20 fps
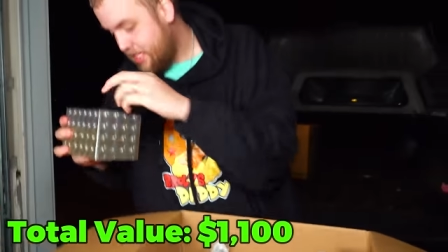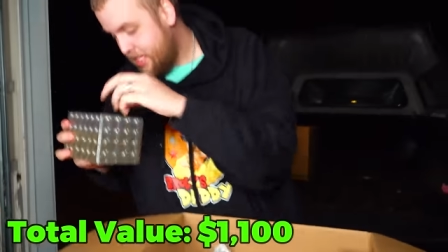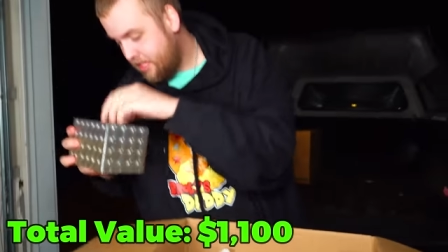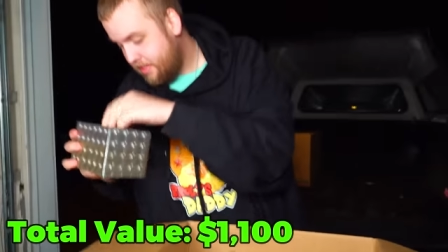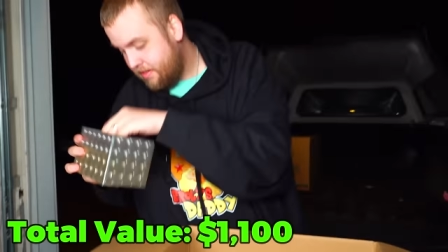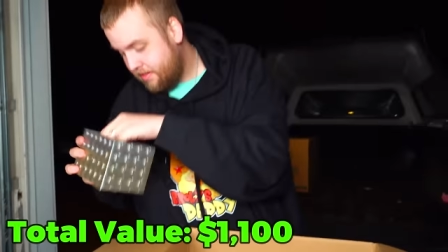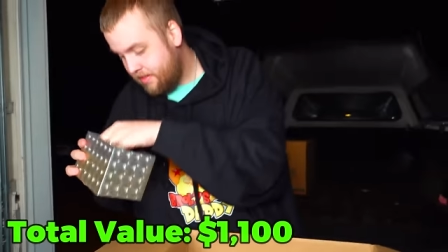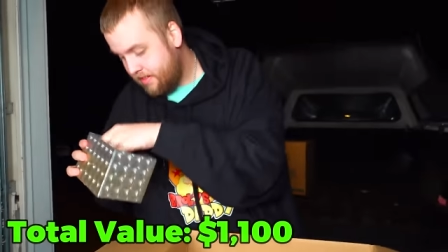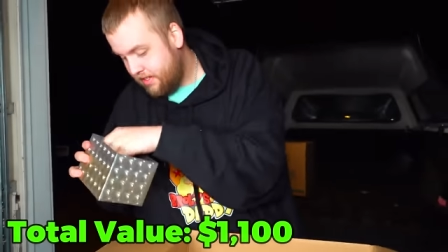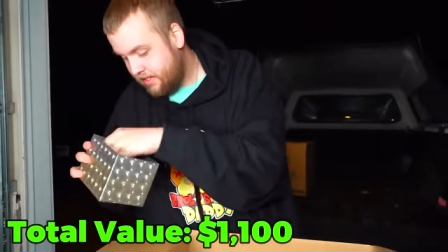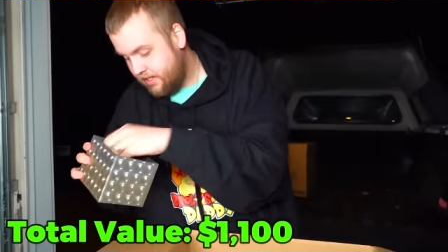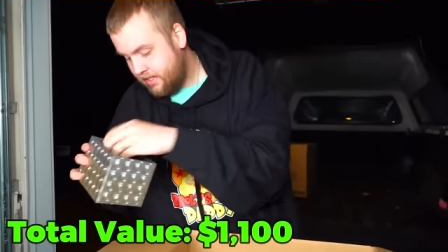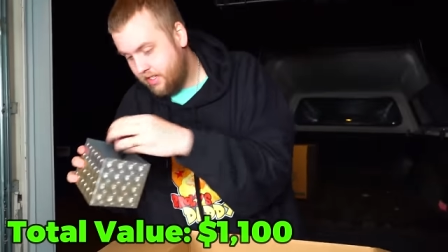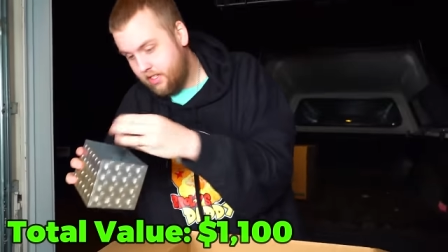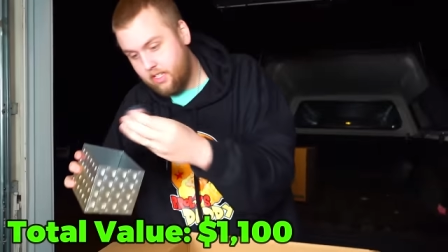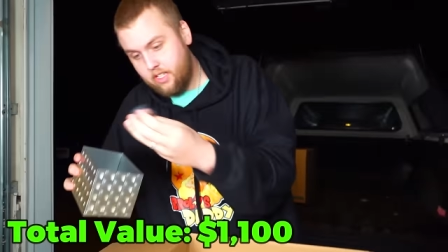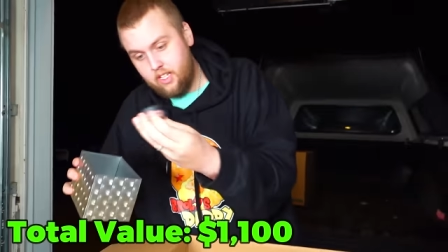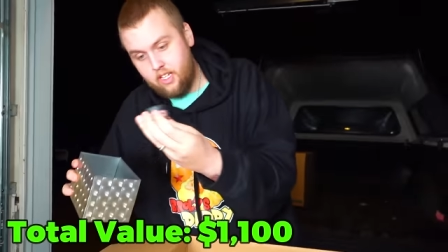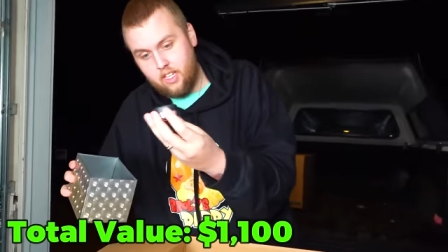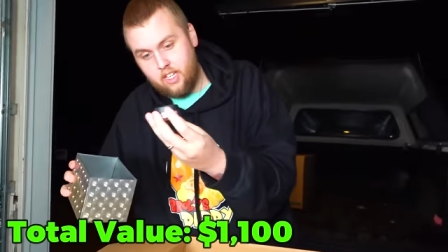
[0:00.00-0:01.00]
new.
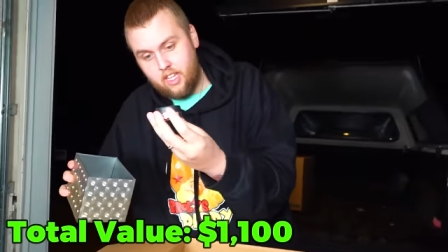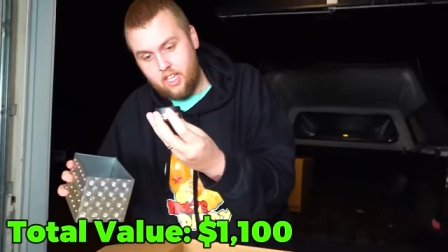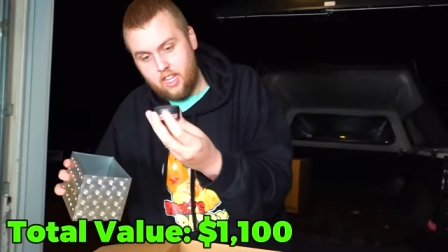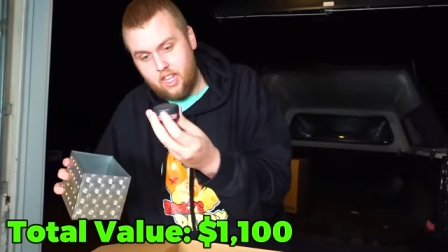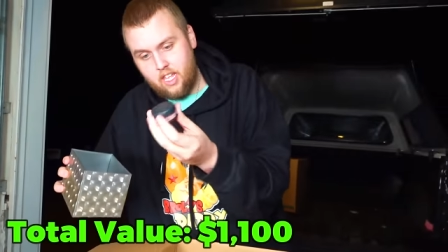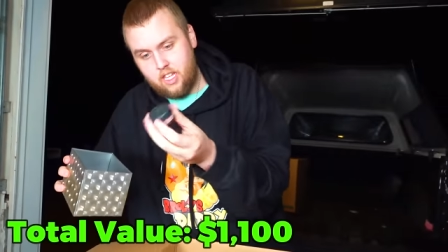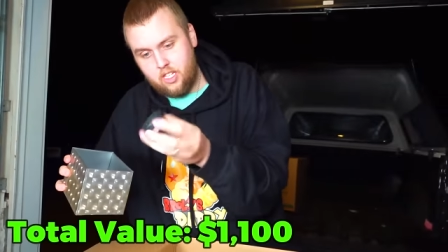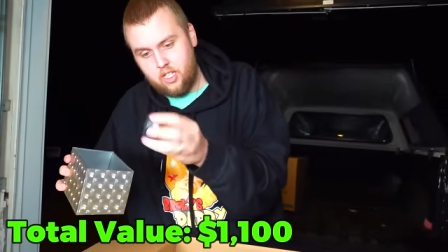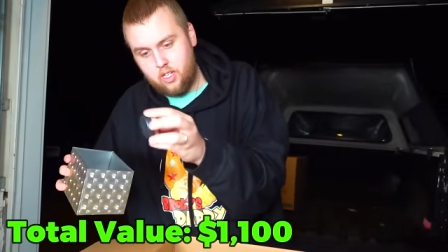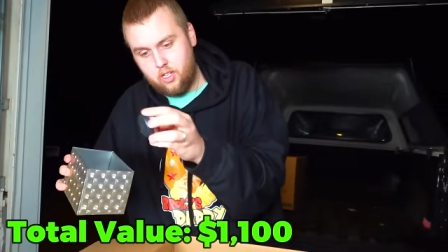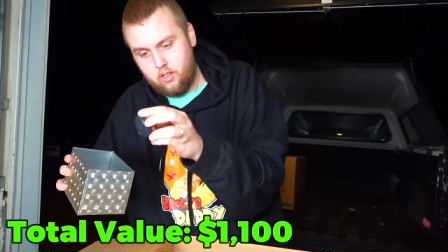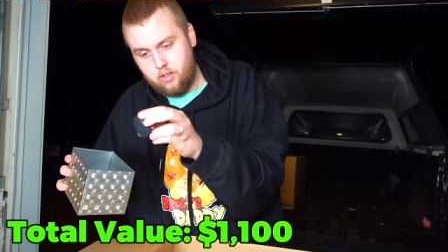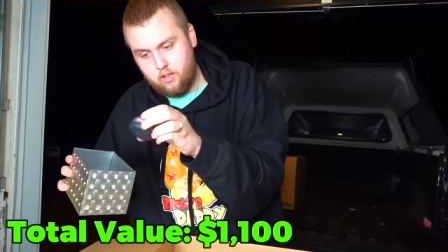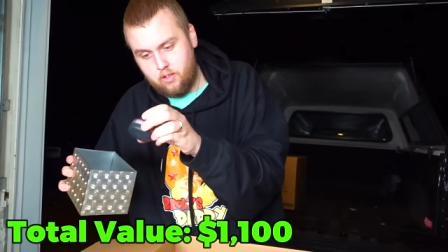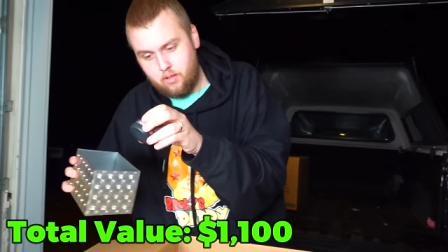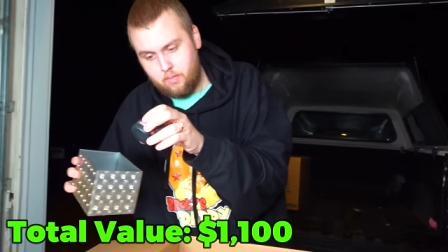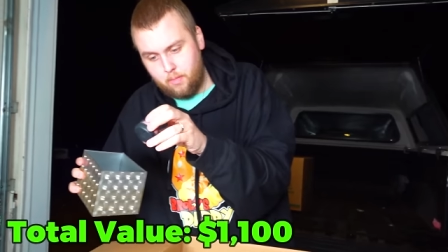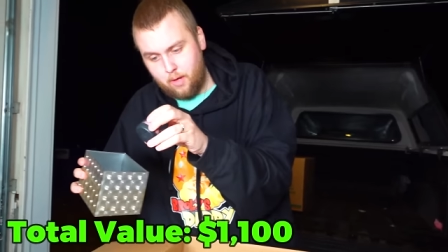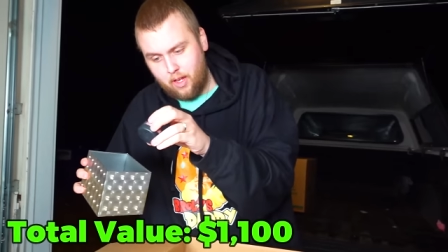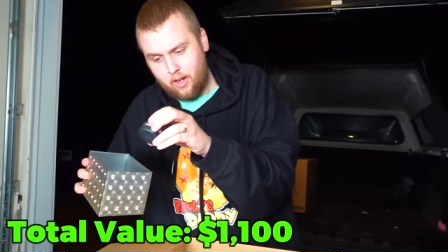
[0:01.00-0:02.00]
It is new,
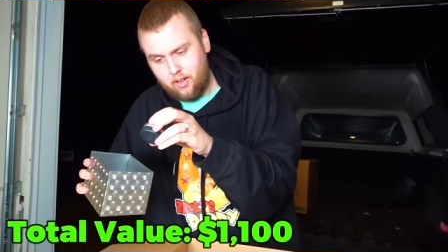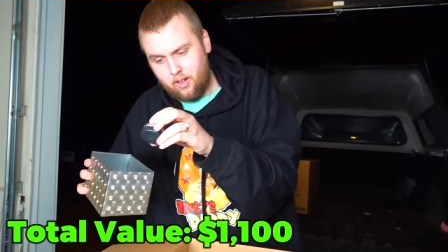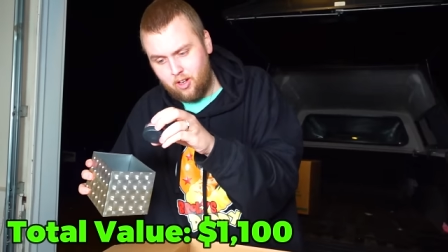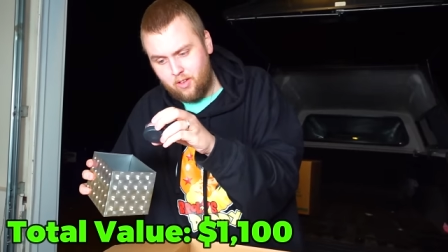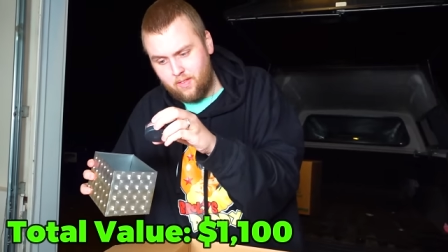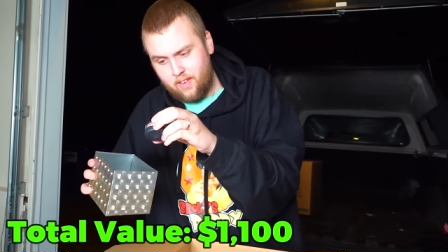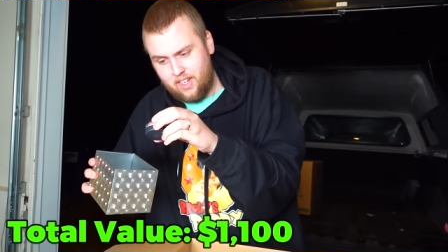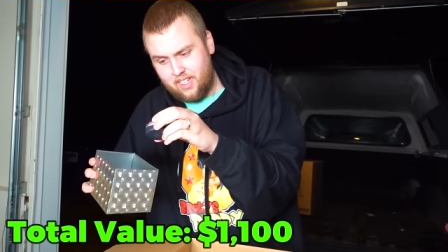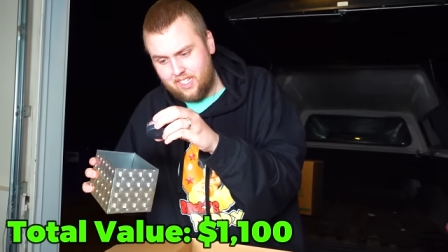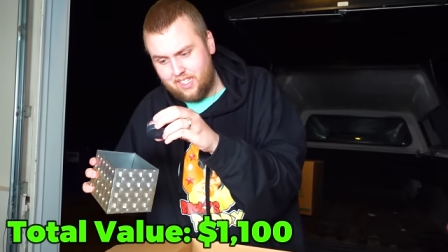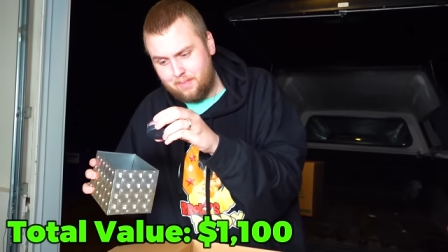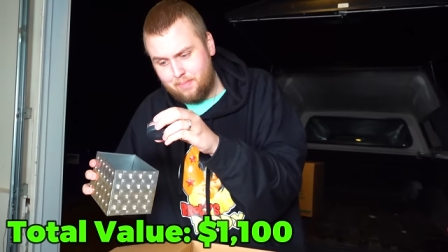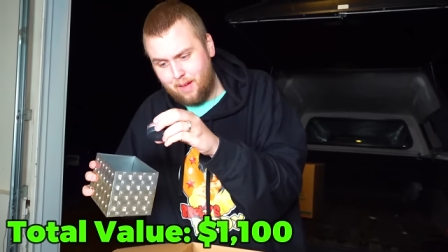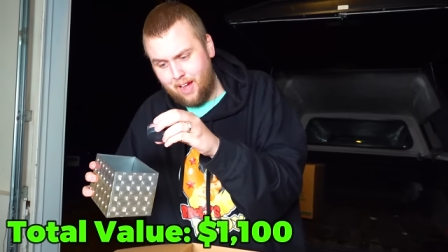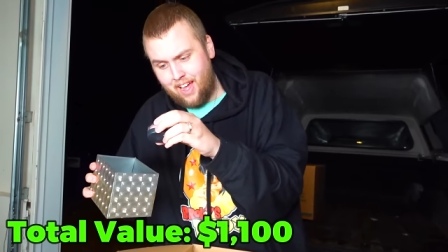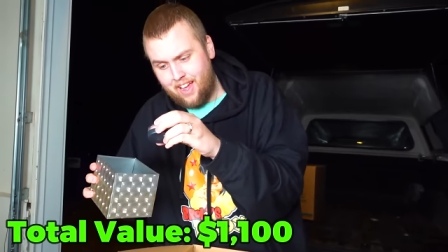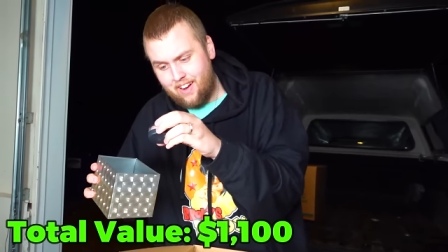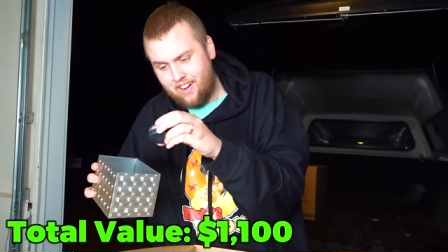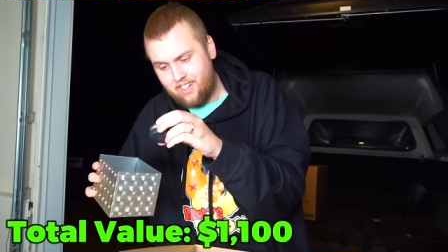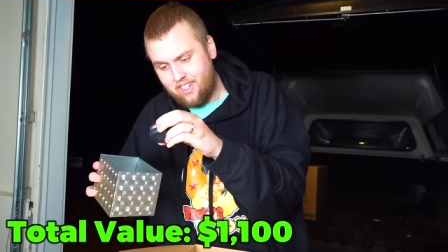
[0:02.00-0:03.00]
but I don't know if it
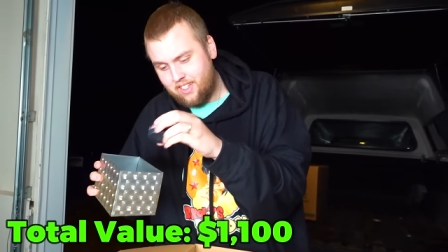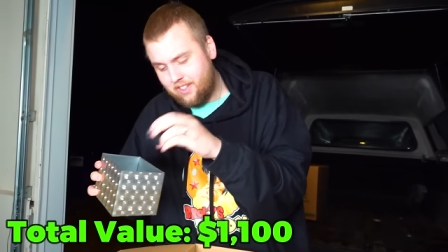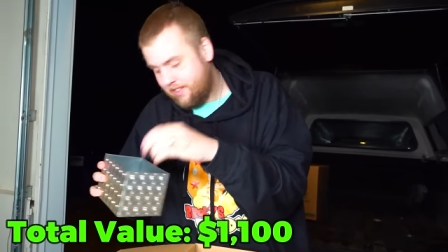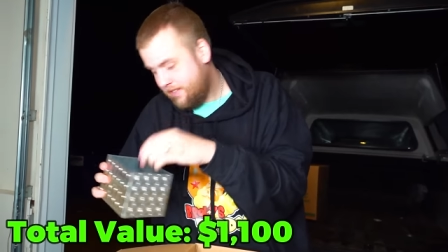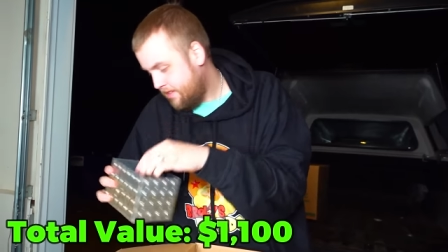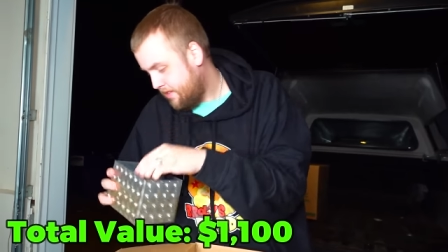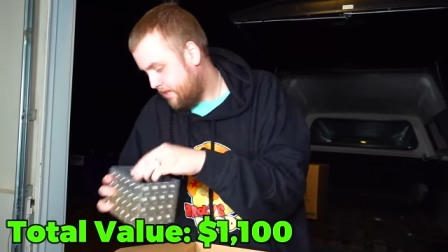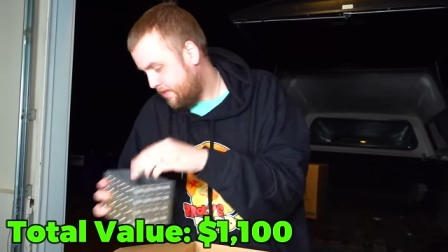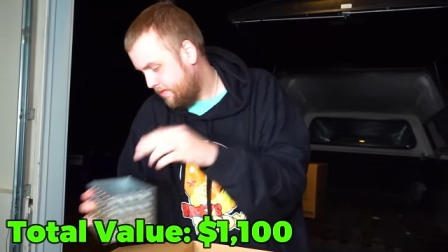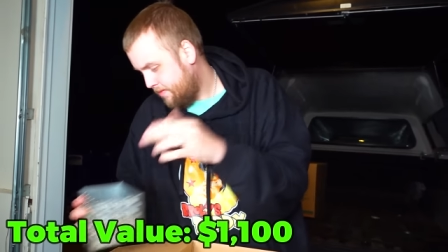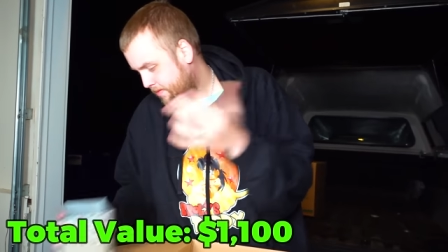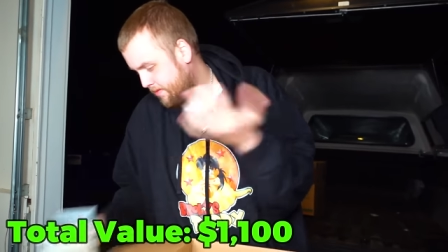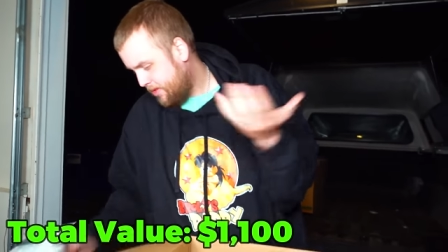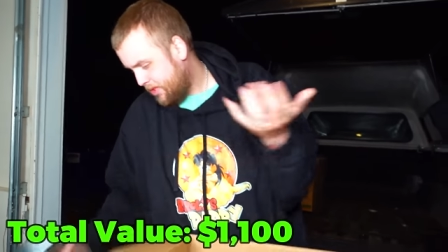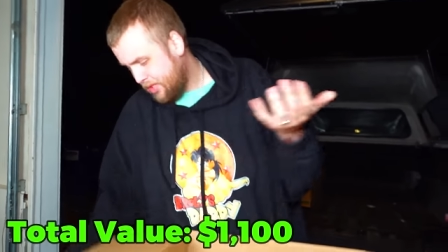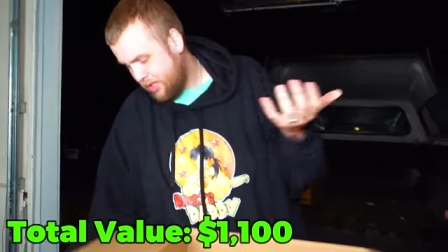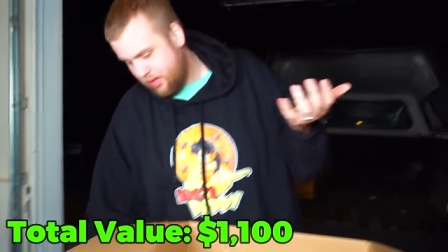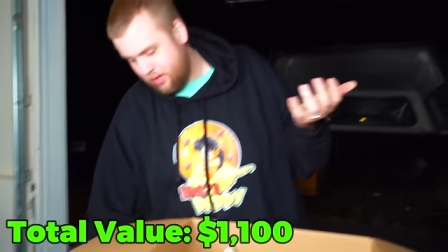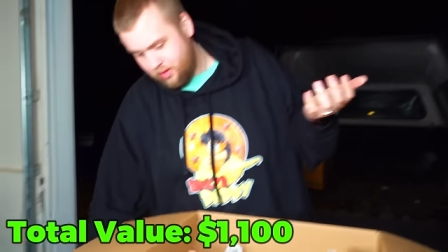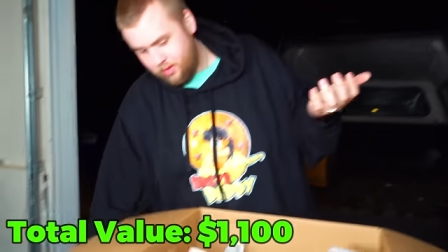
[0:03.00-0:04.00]
expires. No,
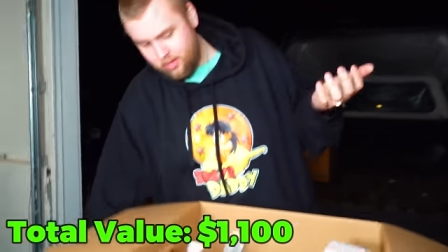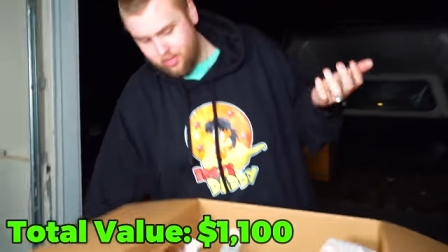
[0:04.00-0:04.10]
so we'll look